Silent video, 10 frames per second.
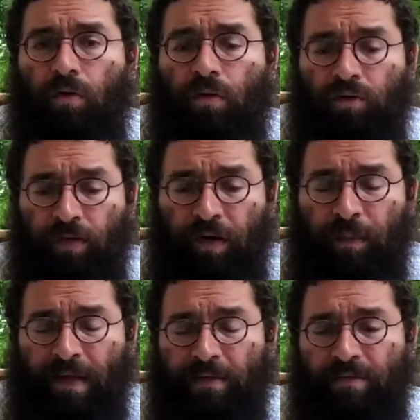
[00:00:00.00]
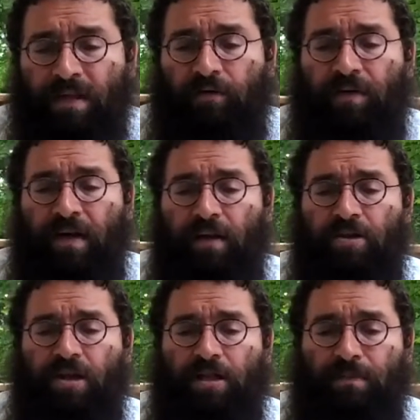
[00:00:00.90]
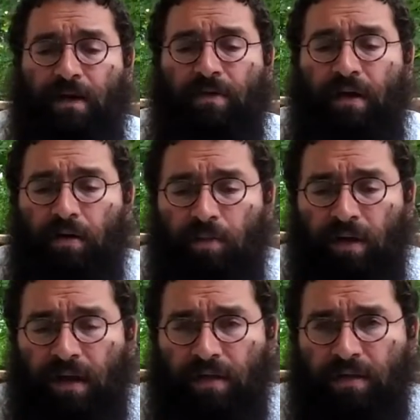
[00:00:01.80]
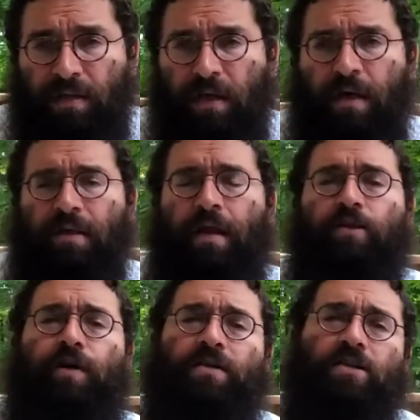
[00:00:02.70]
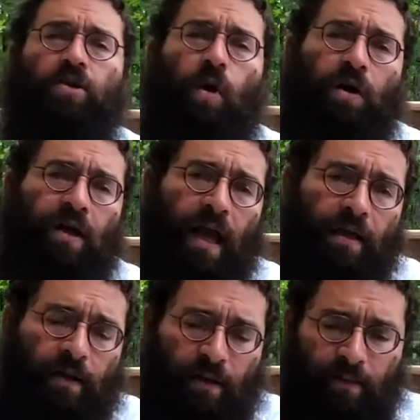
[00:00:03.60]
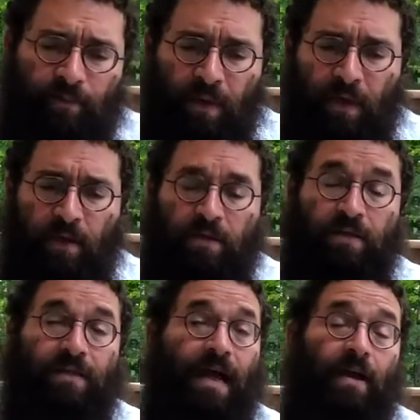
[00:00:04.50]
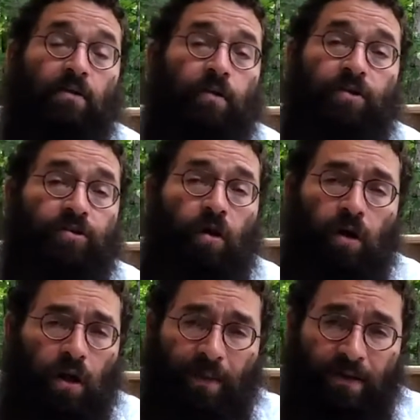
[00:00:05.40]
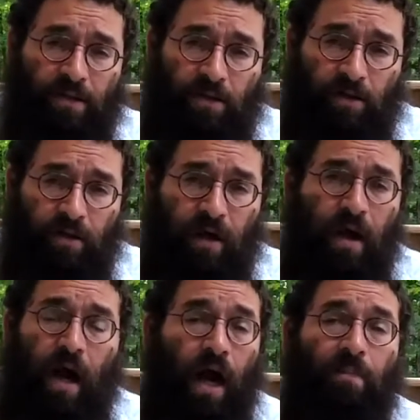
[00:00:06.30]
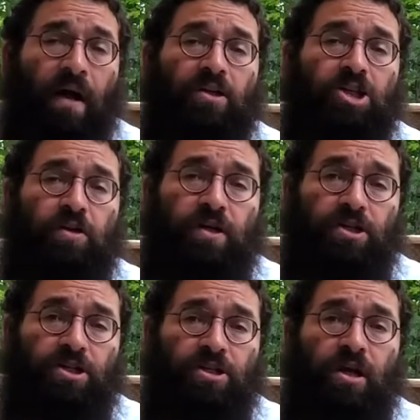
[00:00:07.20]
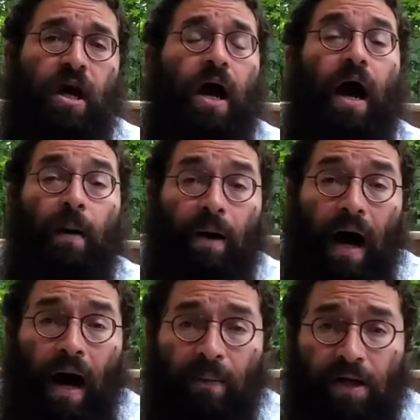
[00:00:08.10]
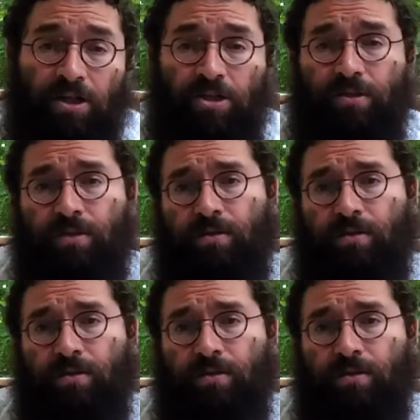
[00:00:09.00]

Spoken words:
so he repeats himself in English, tells him how terrible it is that he dresses so archaically. So he says, "I don't know what you're talking about, sir. I'm not Jewish. I'm Amish."